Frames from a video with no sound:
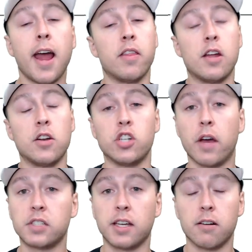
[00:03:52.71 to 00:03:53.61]
And then
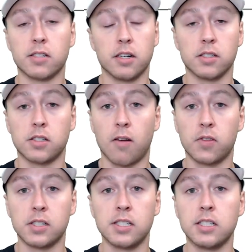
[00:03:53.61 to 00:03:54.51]
Jeff Skinner is going to
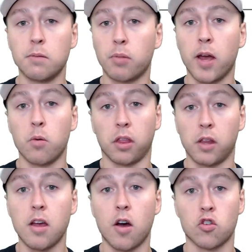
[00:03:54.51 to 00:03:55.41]
start the season playing with
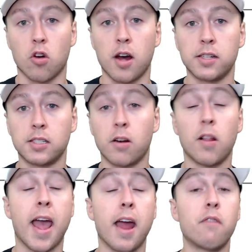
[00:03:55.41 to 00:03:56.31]
Leon
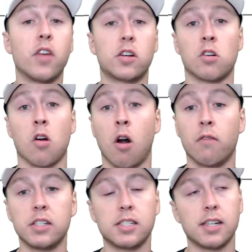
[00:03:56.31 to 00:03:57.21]
Draisaitl and Victor
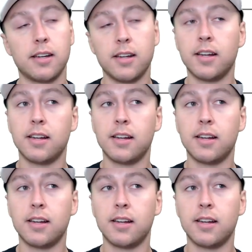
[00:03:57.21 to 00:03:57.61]
Arvidsson.